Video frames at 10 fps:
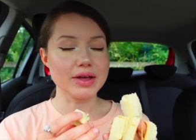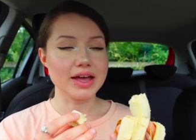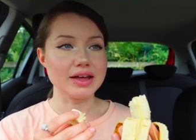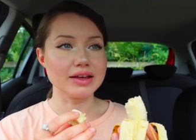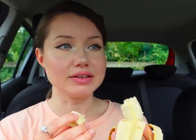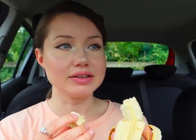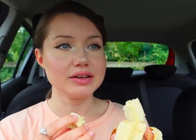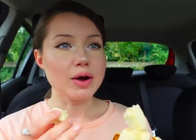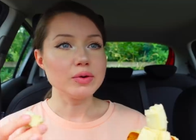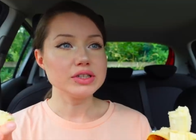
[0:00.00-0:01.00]
and
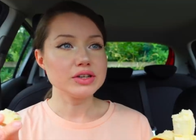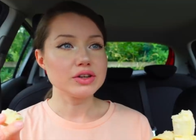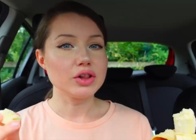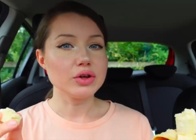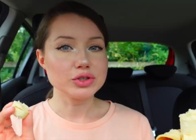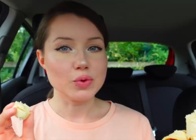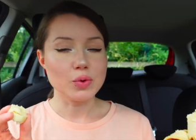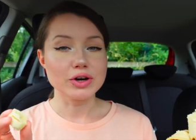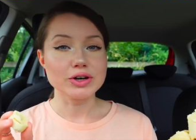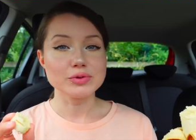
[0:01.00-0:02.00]
I was in close
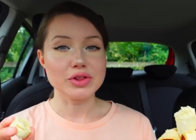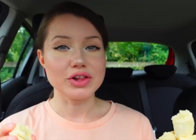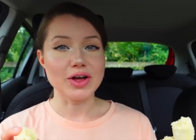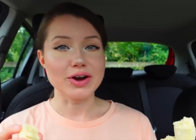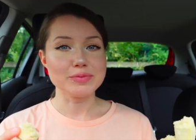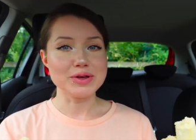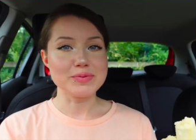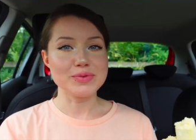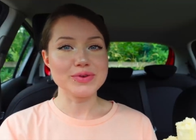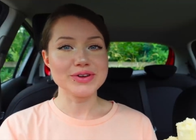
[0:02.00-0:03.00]
quarters with a lot of
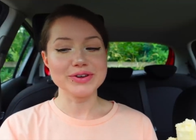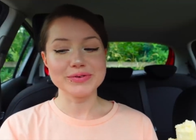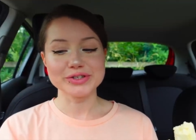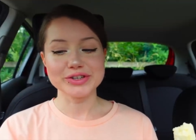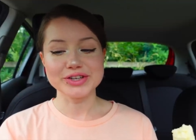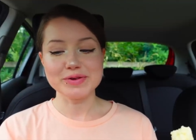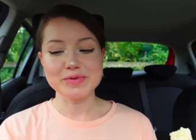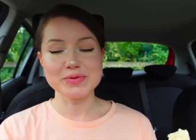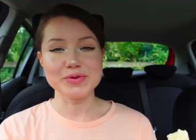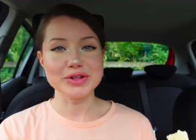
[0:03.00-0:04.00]
people and it was just gonna
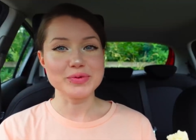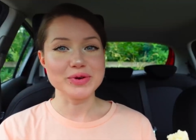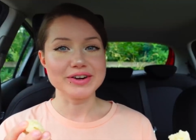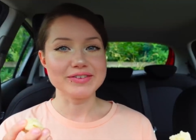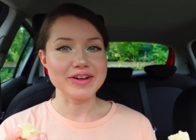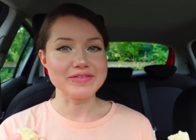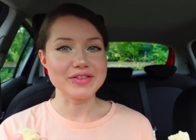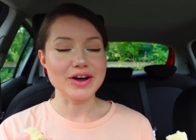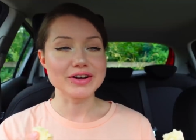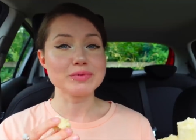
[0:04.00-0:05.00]
be really weird if I
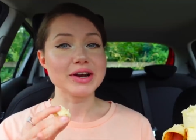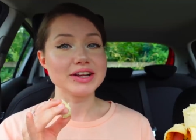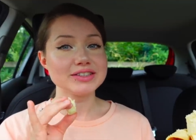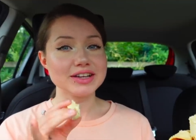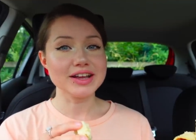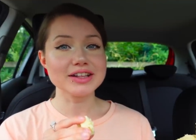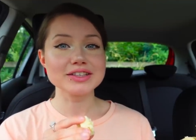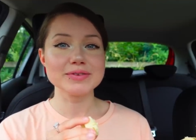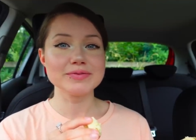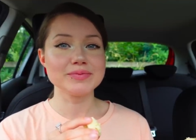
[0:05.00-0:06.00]
vlogged but I did get
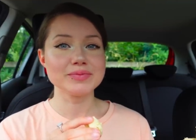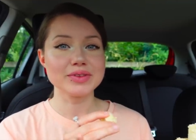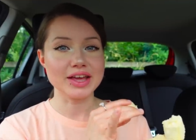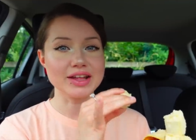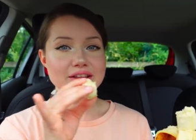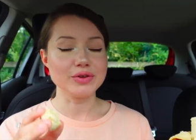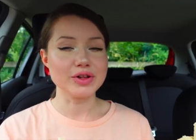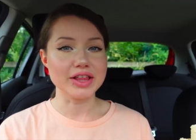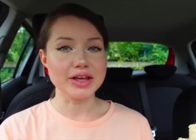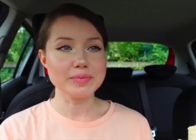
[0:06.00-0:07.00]
some like little
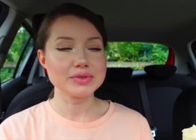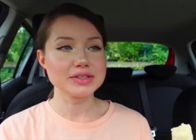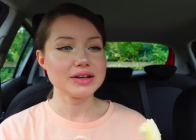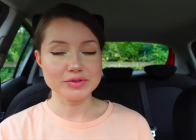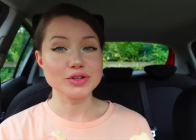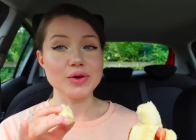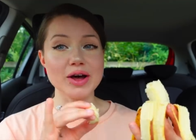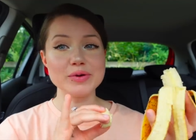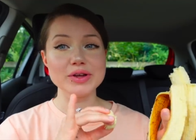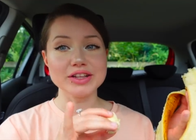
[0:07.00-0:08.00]
clips so I
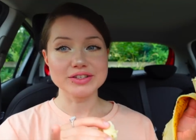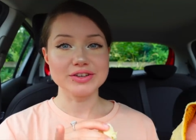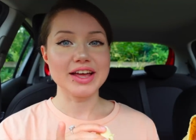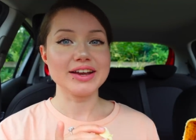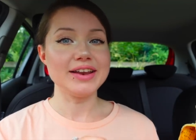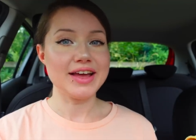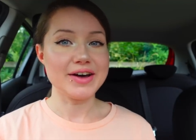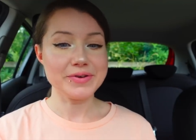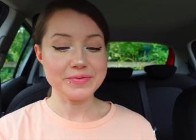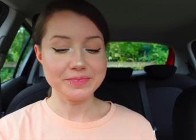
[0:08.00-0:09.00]
will insert that
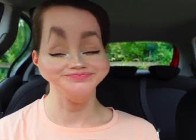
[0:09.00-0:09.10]
now.